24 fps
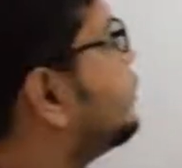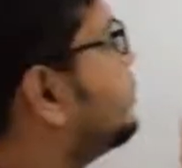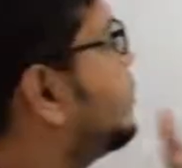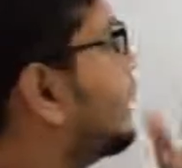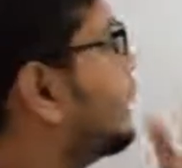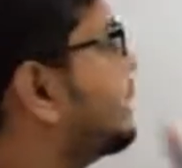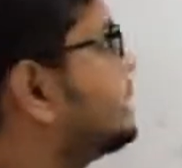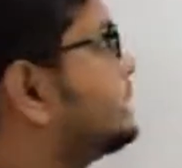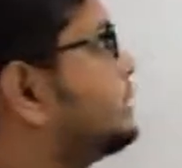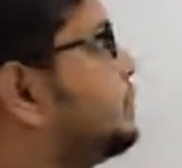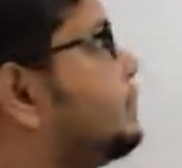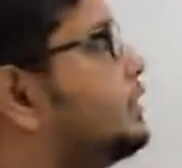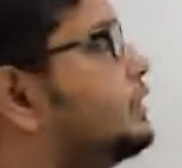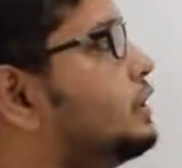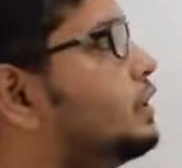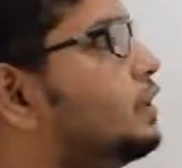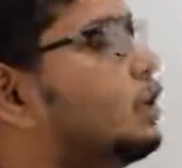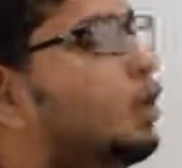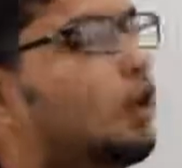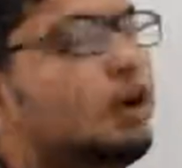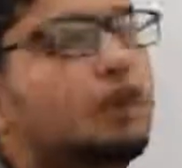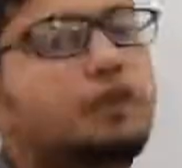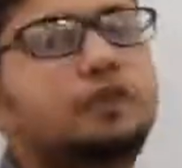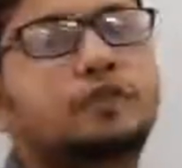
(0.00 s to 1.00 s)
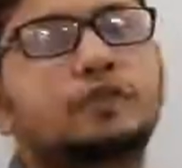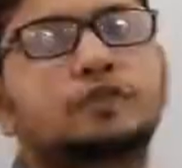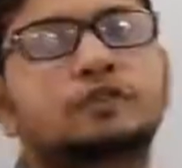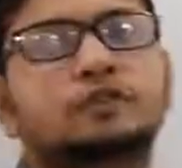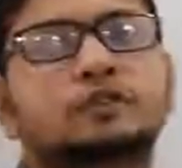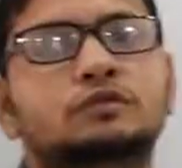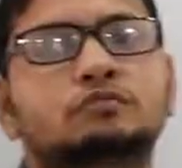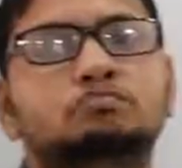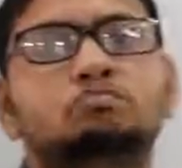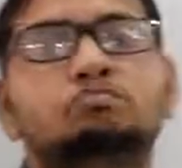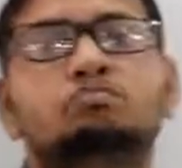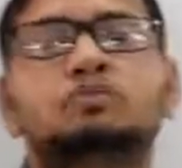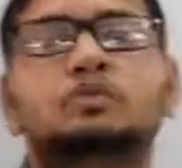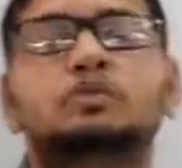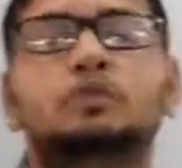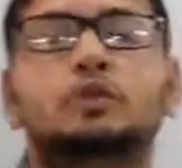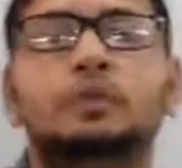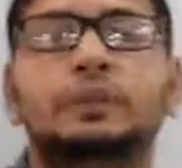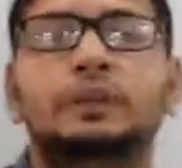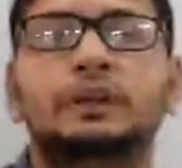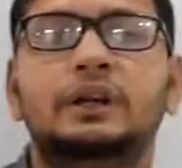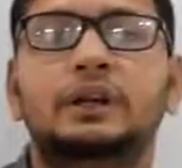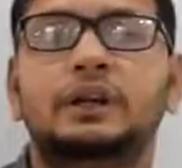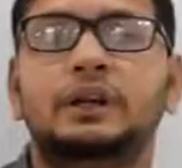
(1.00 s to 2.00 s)
participation of
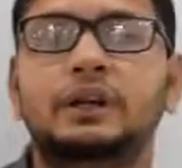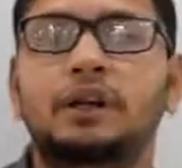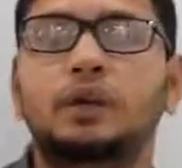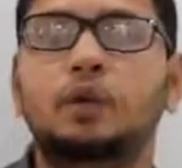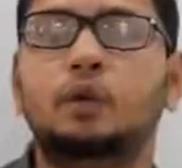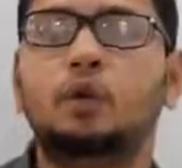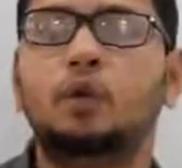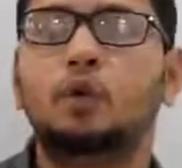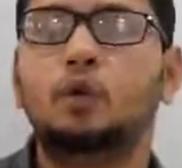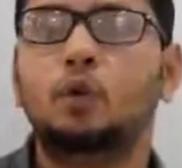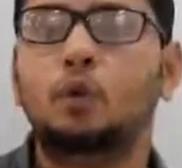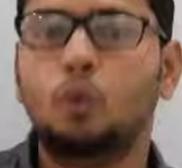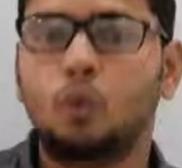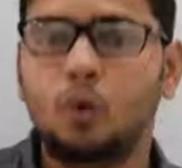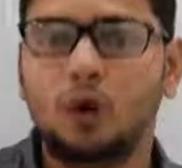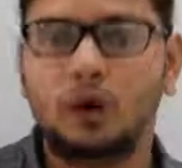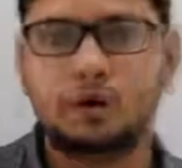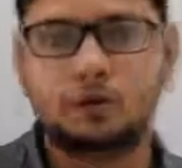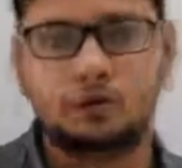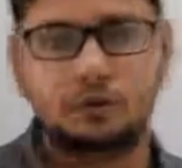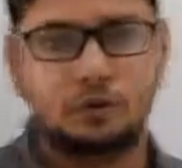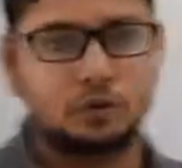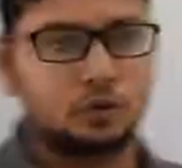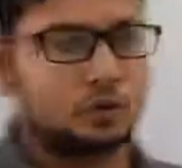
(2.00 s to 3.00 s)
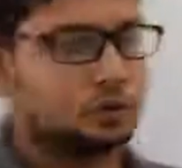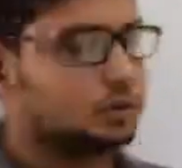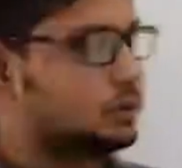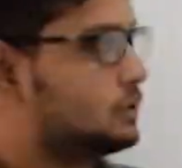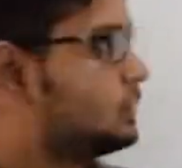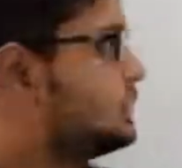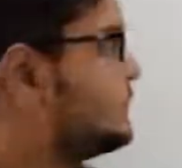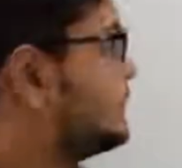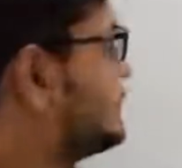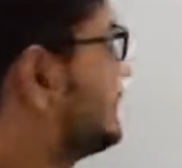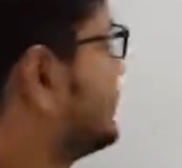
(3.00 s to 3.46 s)
women in the workforce.